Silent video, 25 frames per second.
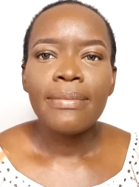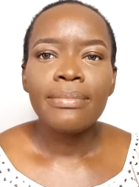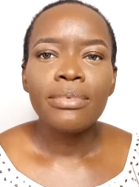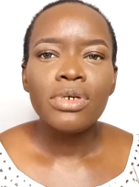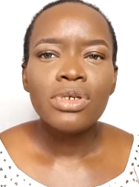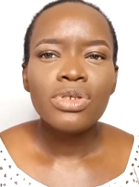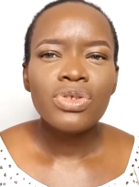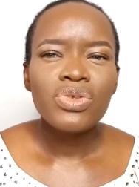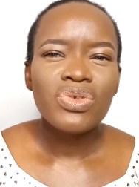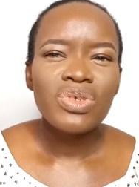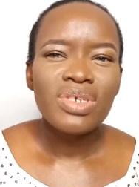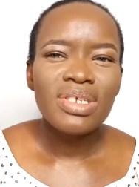
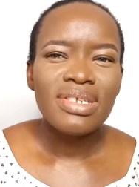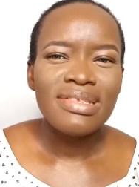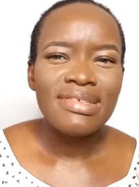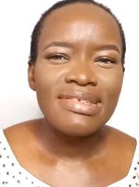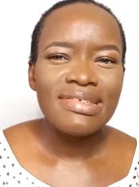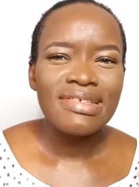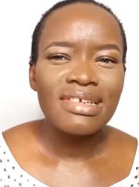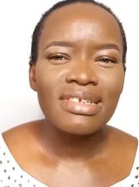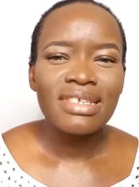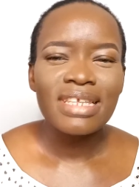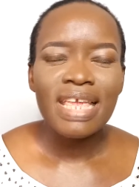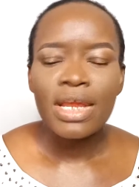going to
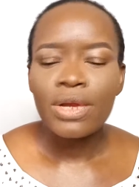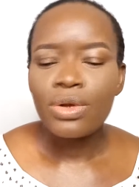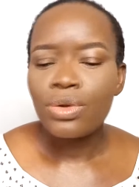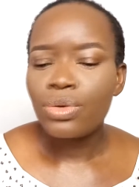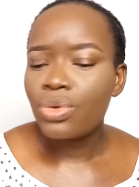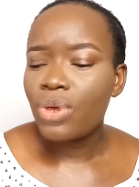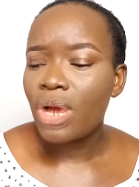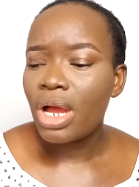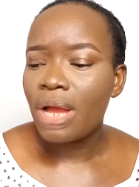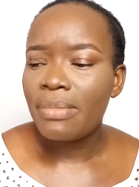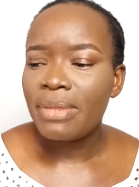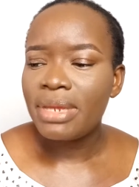insert, I don't
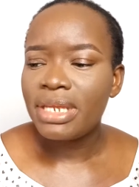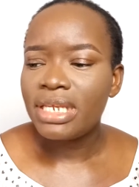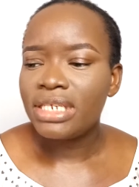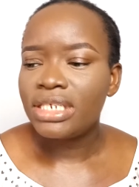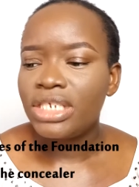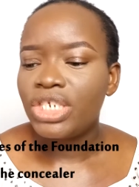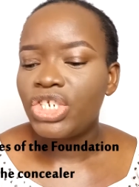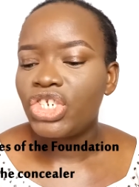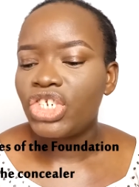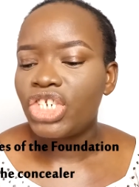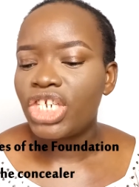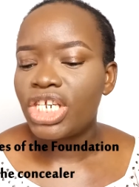know how many
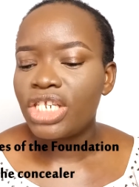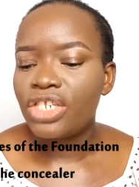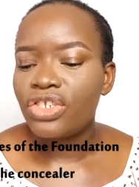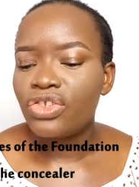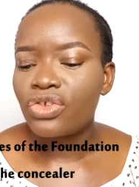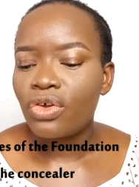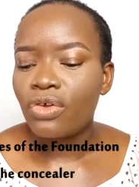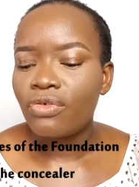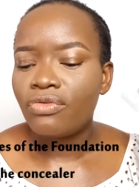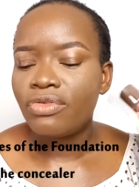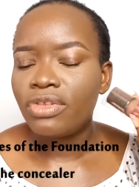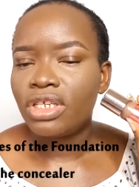shades
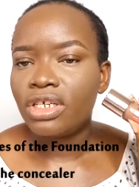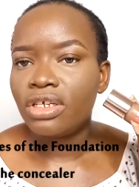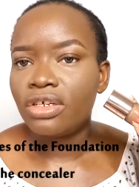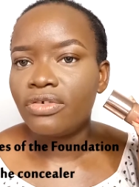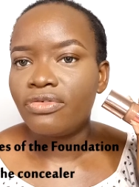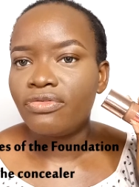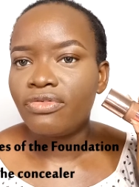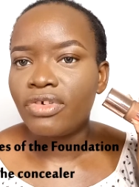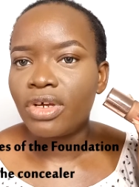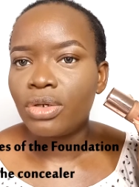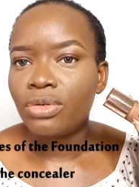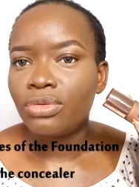of the
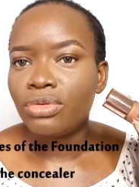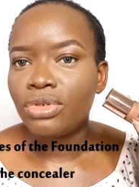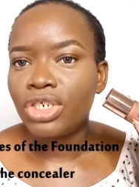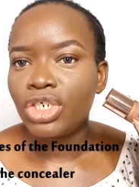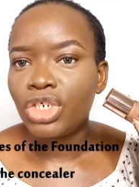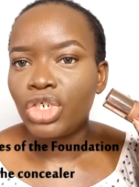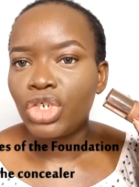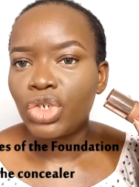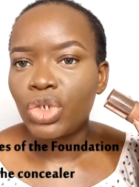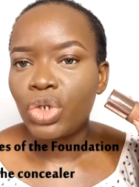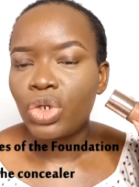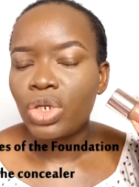
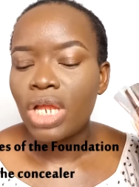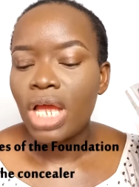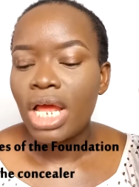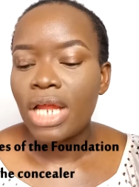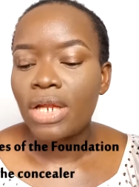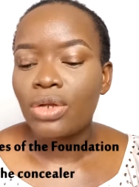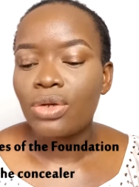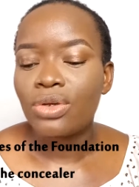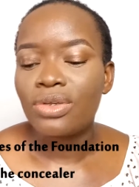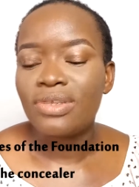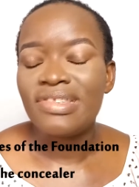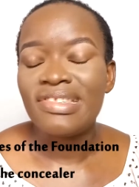foundation
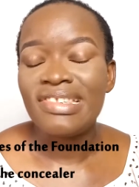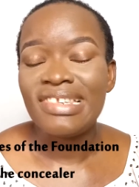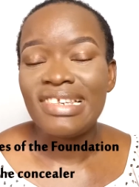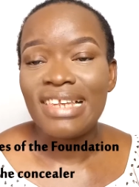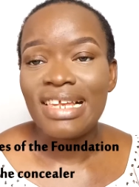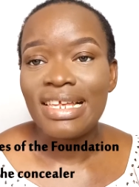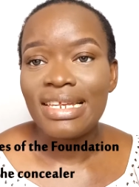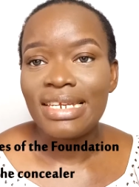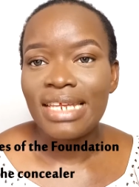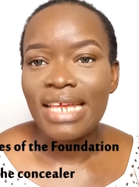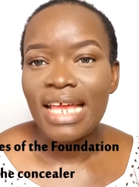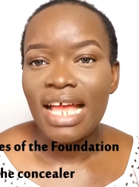and
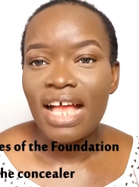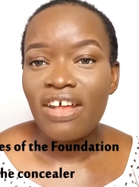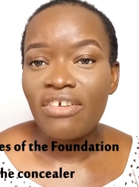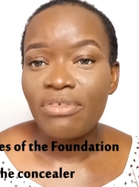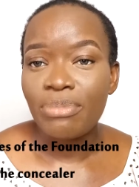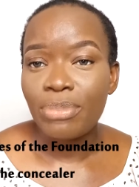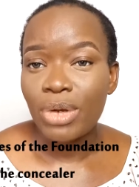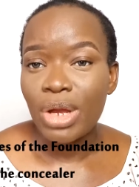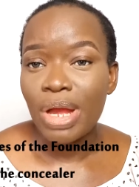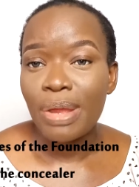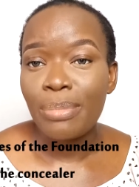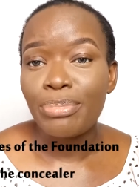concealer they have,
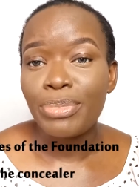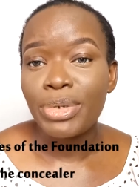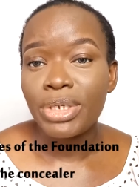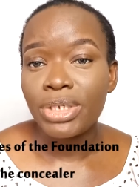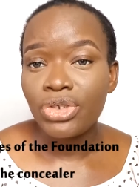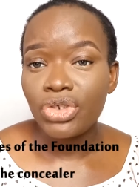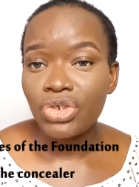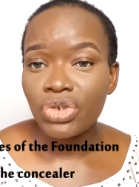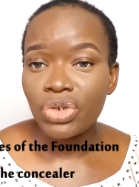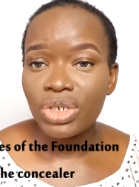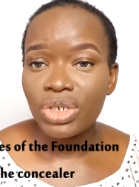but I'm pretty sure